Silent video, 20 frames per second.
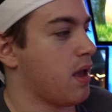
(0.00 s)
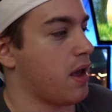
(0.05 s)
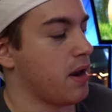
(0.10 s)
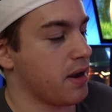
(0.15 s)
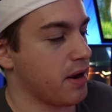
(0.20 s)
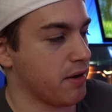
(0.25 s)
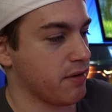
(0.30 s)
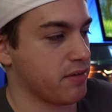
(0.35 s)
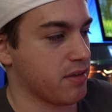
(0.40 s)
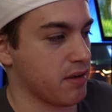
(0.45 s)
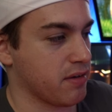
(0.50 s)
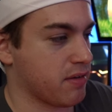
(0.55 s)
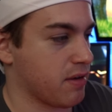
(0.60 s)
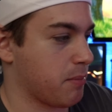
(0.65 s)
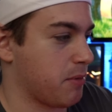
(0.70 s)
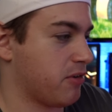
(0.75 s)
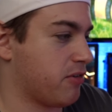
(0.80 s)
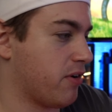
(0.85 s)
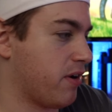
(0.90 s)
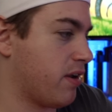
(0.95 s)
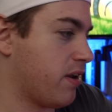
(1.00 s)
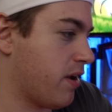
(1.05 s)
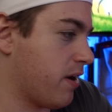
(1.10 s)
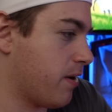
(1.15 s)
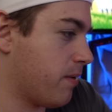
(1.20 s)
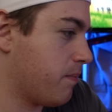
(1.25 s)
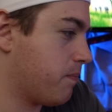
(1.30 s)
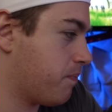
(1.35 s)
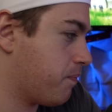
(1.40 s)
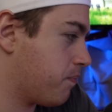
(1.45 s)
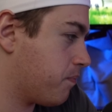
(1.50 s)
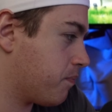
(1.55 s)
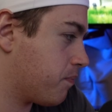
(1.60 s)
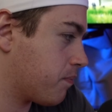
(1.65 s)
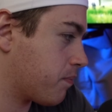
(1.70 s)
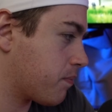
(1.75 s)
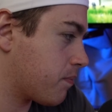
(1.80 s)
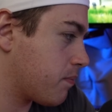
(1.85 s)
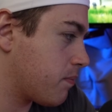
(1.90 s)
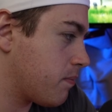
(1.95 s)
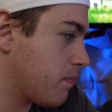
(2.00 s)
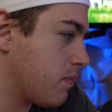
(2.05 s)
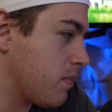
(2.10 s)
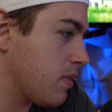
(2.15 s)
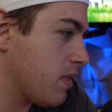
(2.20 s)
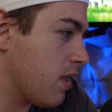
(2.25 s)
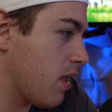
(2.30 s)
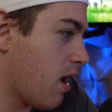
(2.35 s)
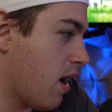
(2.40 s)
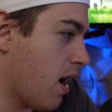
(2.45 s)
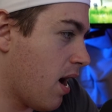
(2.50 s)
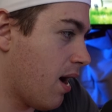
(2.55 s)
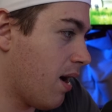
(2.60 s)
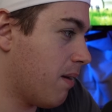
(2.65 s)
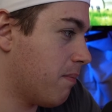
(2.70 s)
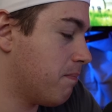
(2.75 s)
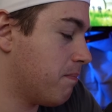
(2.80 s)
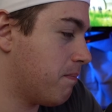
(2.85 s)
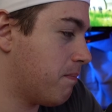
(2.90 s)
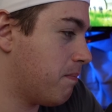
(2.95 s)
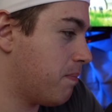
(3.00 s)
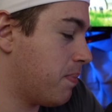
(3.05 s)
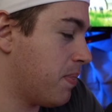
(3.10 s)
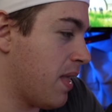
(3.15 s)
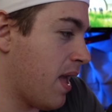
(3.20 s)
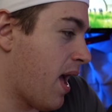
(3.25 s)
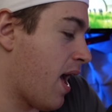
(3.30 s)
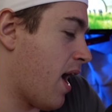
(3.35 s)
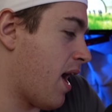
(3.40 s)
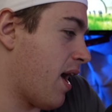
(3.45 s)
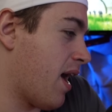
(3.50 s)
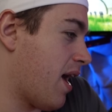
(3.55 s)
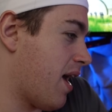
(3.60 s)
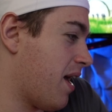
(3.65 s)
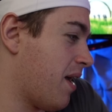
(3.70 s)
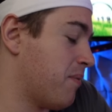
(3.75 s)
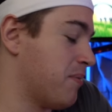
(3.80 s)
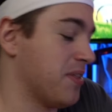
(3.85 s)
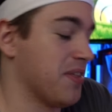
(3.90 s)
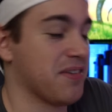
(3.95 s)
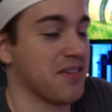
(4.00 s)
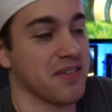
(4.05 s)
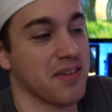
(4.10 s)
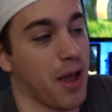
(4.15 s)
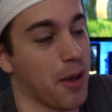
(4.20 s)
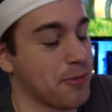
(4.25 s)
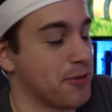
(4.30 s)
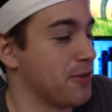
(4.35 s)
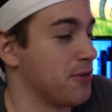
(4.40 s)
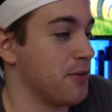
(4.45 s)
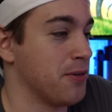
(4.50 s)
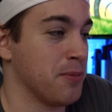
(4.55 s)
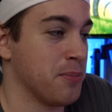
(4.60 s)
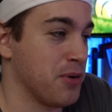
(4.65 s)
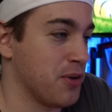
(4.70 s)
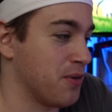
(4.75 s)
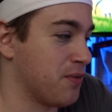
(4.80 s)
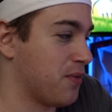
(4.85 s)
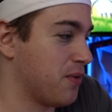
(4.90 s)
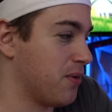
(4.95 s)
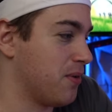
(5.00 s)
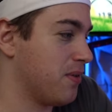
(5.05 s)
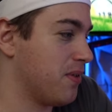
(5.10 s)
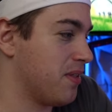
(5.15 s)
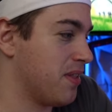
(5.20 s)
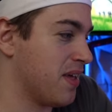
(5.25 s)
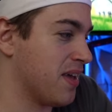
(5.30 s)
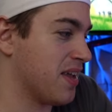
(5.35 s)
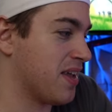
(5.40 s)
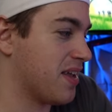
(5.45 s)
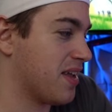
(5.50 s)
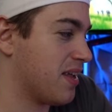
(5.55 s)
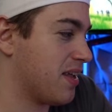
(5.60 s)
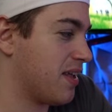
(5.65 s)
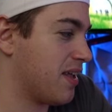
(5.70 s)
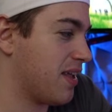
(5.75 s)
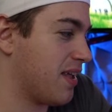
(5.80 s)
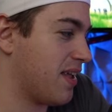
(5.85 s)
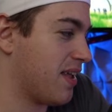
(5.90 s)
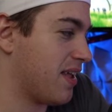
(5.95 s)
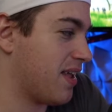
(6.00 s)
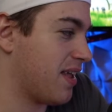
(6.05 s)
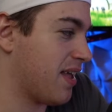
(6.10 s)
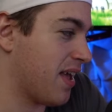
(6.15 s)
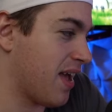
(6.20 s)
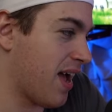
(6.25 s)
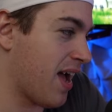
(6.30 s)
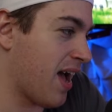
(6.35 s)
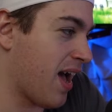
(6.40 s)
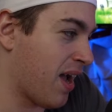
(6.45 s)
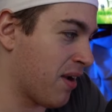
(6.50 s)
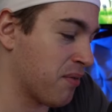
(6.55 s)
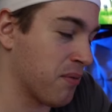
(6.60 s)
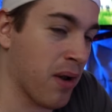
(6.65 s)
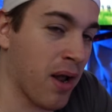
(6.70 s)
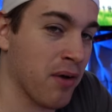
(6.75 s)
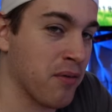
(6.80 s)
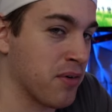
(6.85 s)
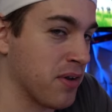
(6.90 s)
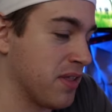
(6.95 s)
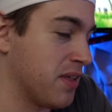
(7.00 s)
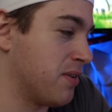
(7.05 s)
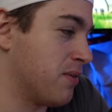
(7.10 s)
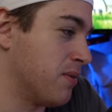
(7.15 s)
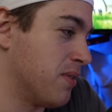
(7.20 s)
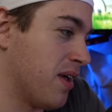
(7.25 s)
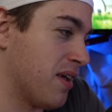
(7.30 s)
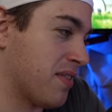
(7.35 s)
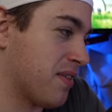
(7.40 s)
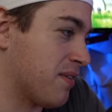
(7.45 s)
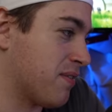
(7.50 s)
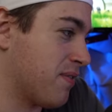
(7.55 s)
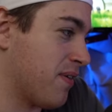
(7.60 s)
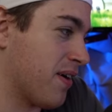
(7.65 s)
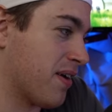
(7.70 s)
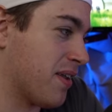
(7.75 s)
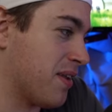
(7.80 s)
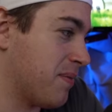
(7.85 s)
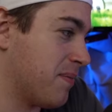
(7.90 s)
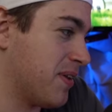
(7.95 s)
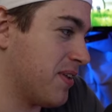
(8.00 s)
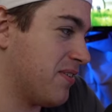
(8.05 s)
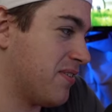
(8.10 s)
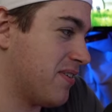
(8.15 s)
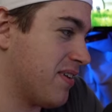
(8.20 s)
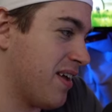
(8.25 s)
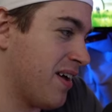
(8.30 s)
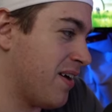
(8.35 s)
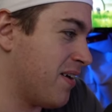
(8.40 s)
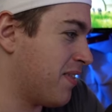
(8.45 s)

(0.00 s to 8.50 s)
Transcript: And here's this image right here. I mean, this is absolutely beautiful. Like, I really do like this fucking image.